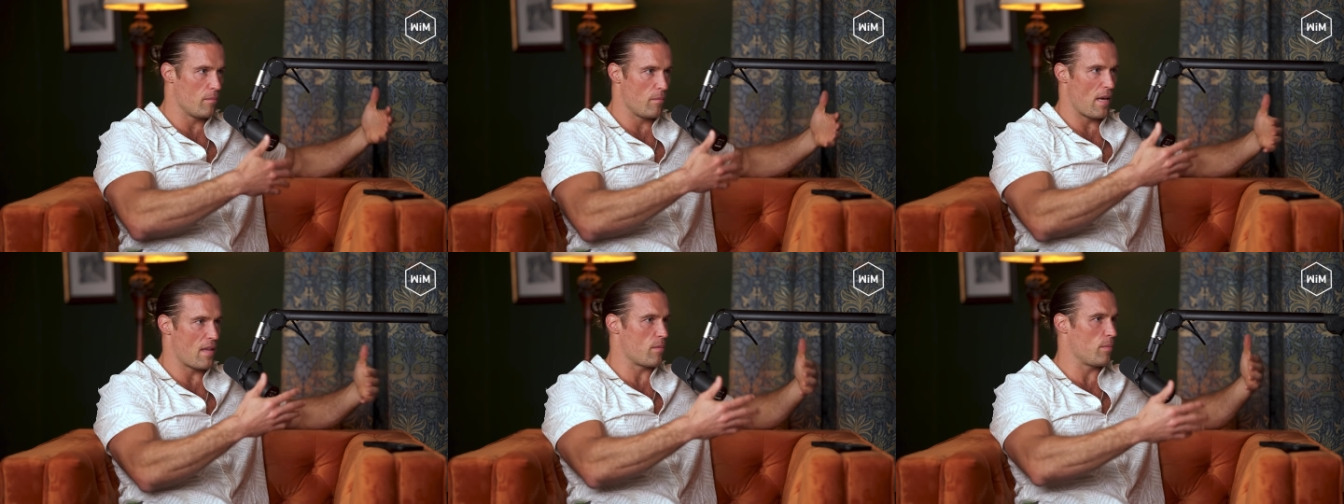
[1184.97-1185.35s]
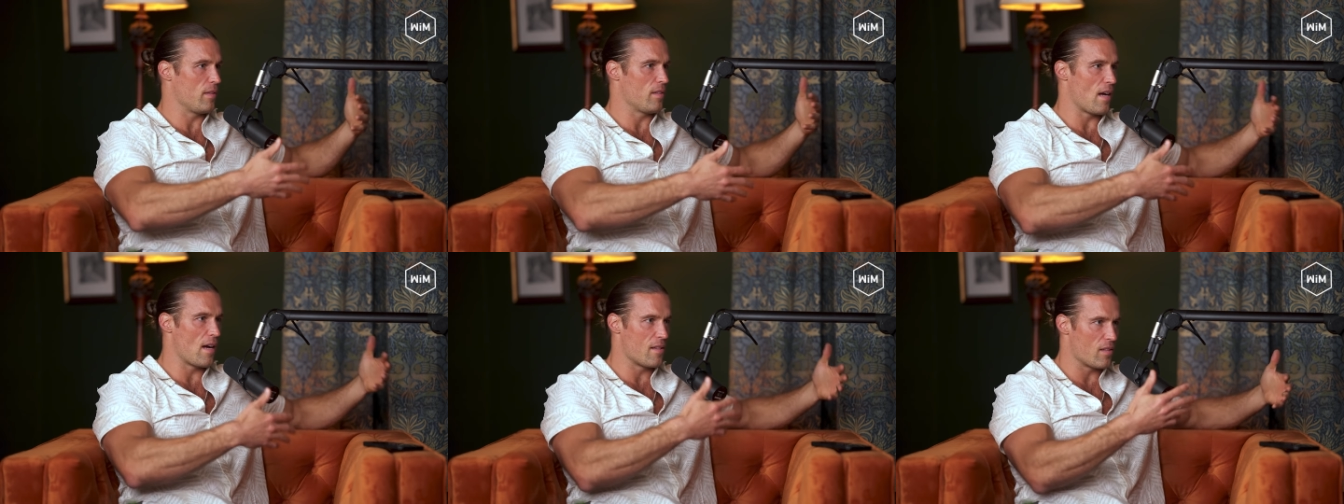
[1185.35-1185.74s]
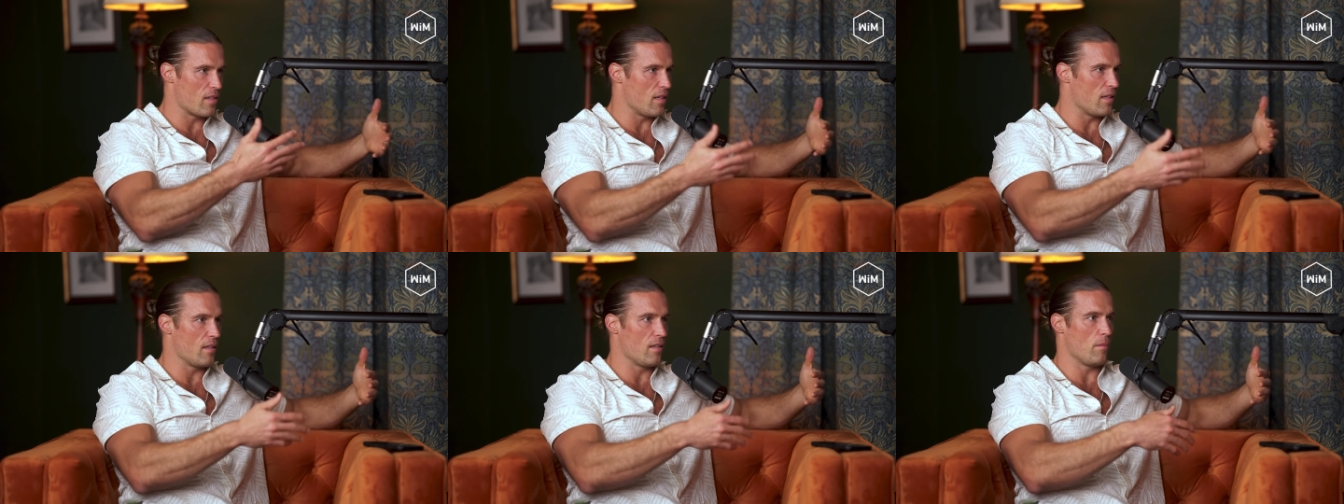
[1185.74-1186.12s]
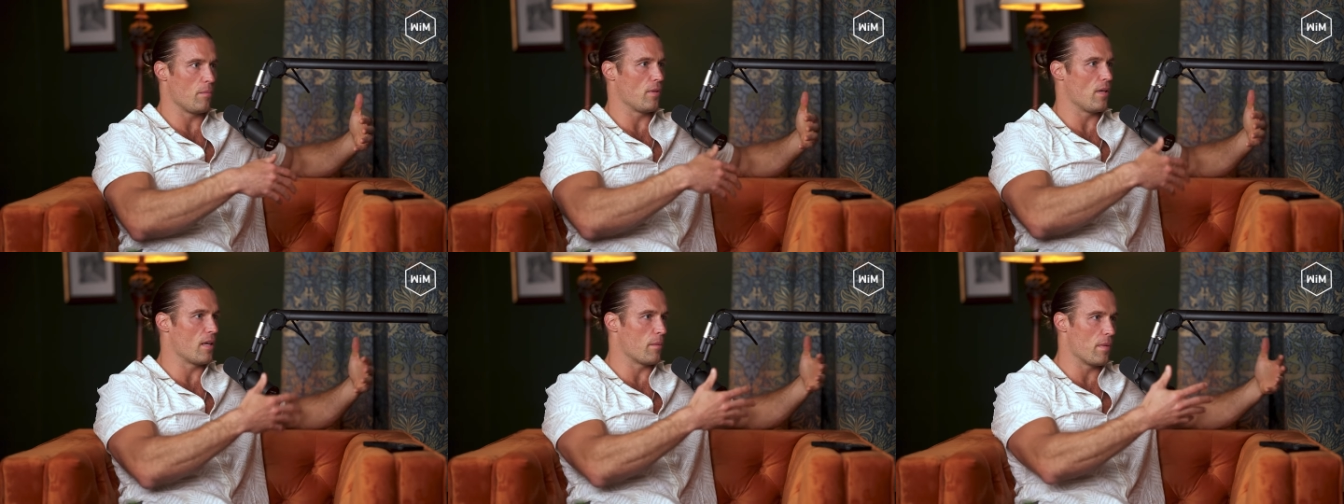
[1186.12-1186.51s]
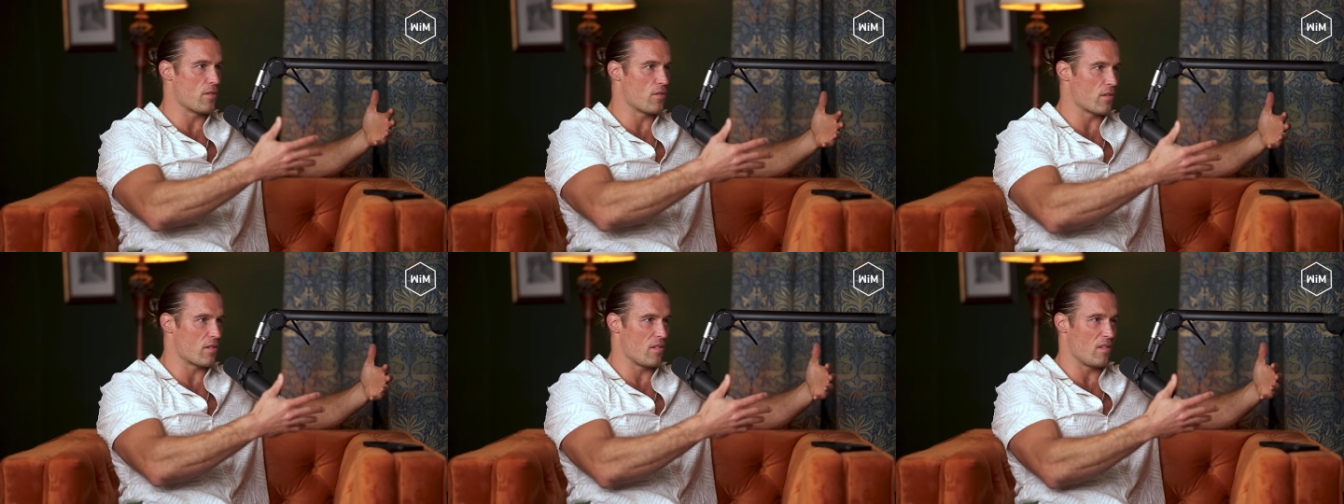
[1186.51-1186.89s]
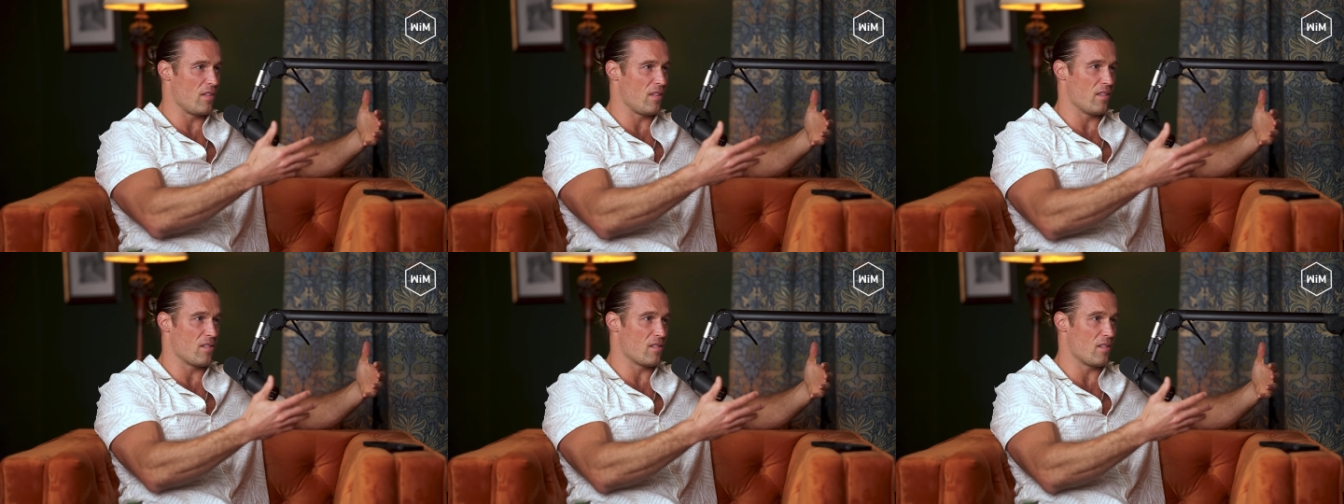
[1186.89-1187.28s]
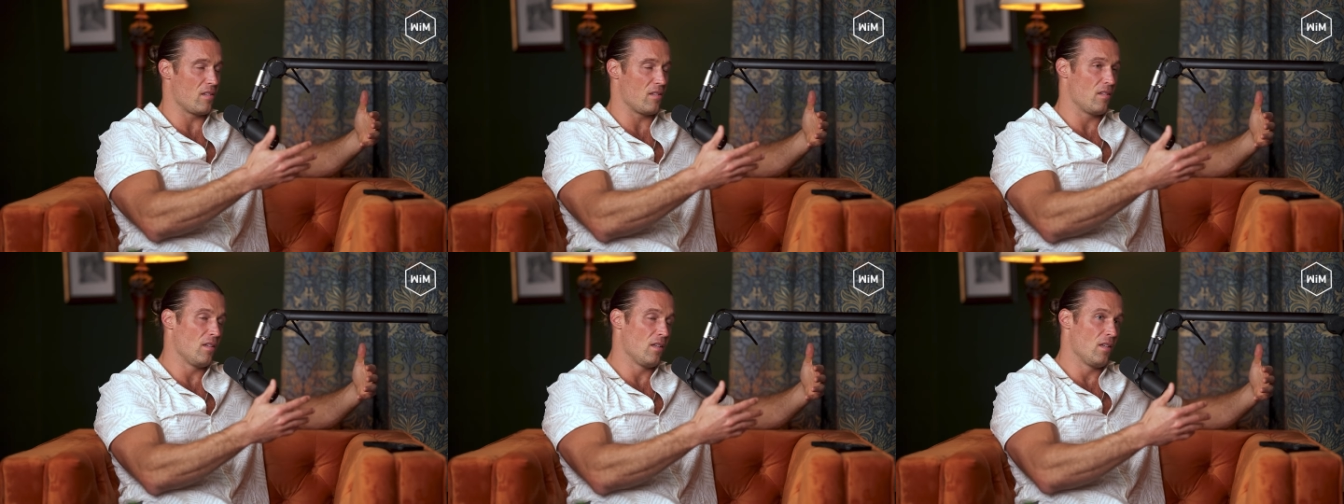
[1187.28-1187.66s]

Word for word: mathematizing it and applying metrics to things that